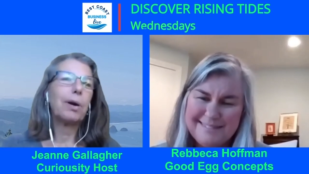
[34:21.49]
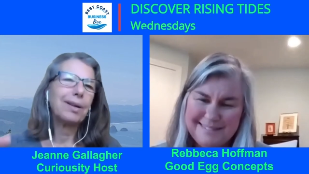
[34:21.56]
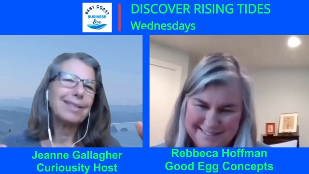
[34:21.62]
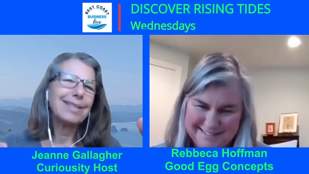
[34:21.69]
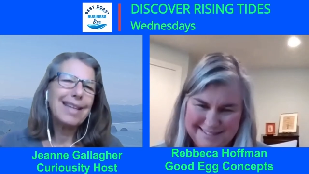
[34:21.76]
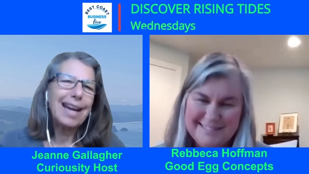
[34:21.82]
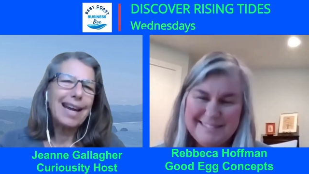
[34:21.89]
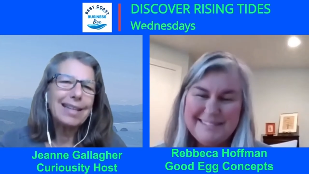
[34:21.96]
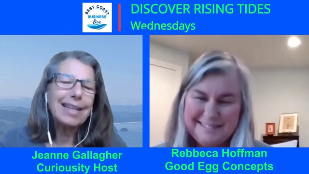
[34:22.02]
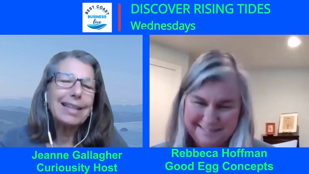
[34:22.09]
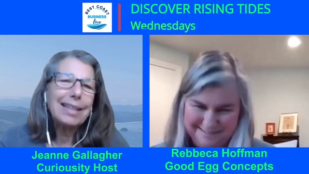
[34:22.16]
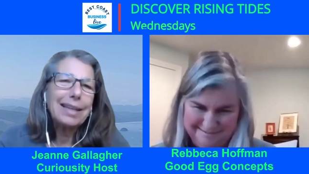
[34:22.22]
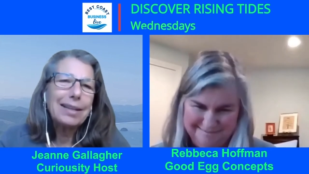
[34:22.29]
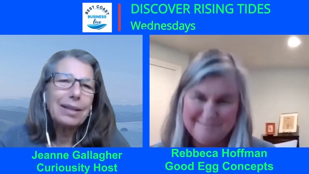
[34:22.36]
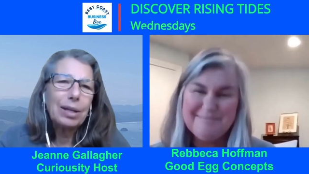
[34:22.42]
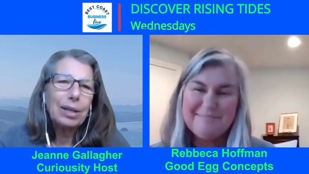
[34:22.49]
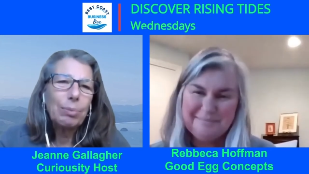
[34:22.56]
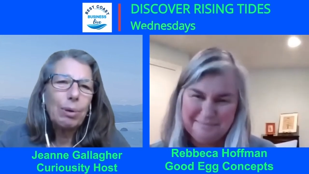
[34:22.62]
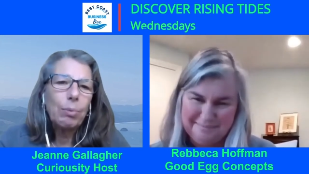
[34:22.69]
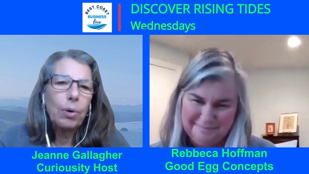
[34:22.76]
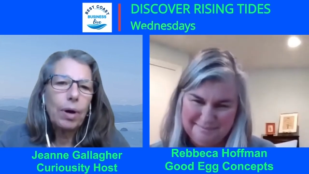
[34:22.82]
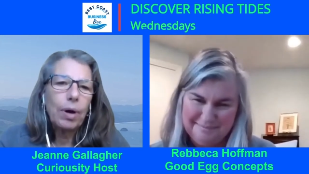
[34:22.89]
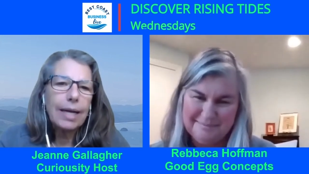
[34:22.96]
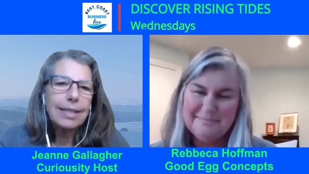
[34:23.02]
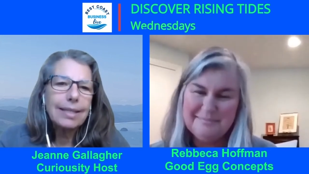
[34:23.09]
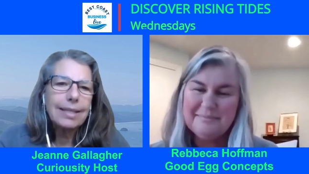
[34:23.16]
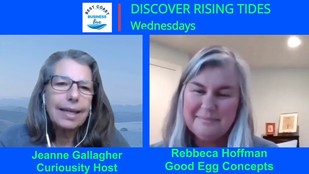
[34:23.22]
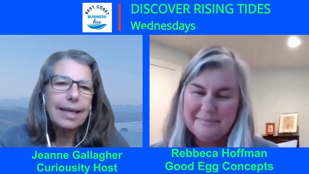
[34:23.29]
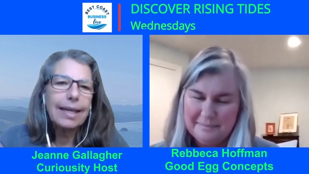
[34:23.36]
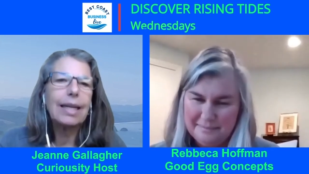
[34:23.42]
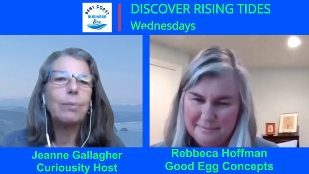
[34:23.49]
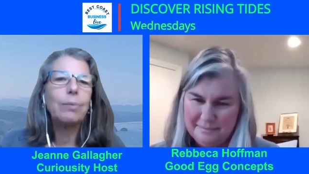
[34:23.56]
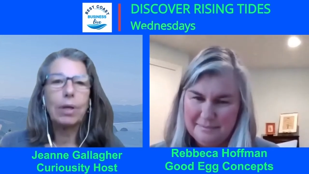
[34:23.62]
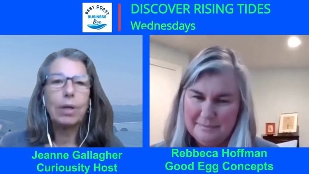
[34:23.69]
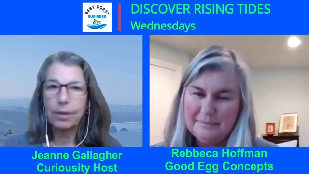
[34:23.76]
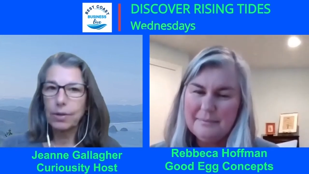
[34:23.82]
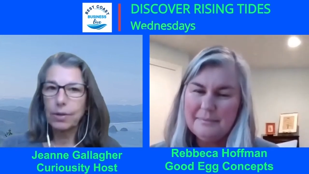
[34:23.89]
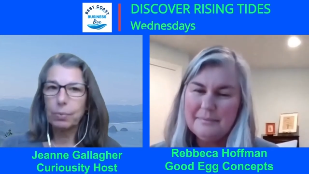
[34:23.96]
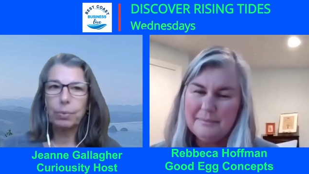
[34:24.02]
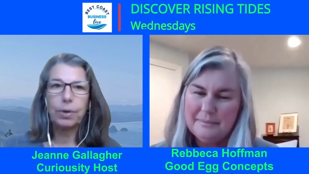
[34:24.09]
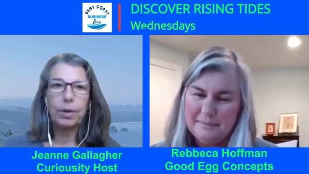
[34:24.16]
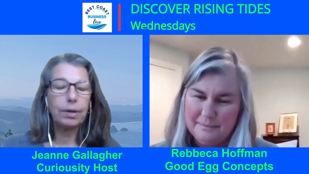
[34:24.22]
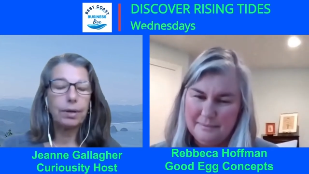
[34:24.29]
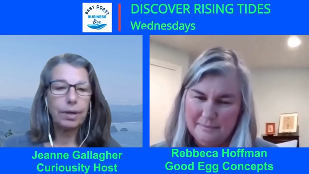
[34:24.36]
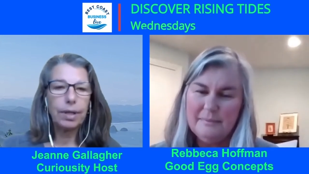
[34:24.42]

Speaker 1: We are technically a little bit more isolated because mm-hmm.